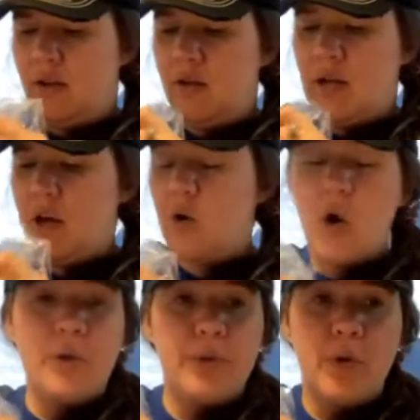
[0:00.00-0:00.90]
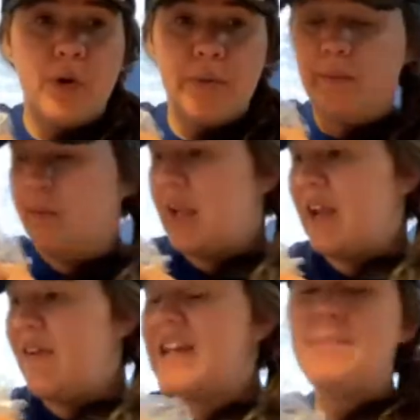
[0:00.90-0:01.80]
I don't go through them. Like if
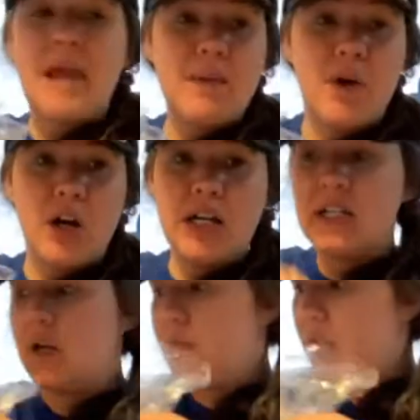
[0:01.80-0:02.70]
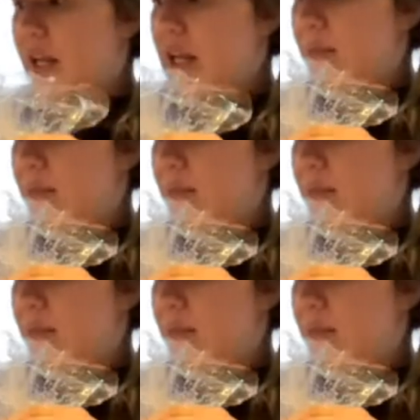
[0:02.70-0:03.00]
I did paint parties, I'd probably get them